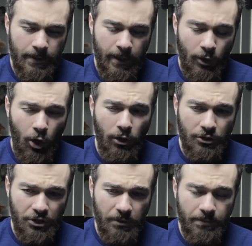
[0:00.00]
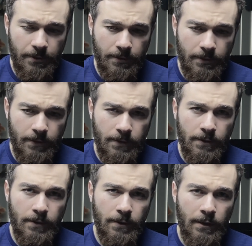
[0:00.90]
and hardship
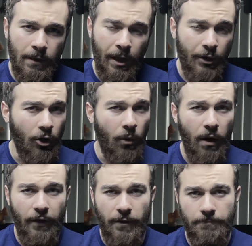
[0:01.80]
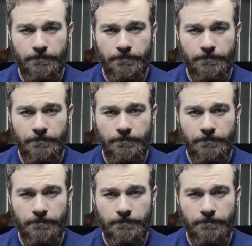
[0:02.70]
like no other.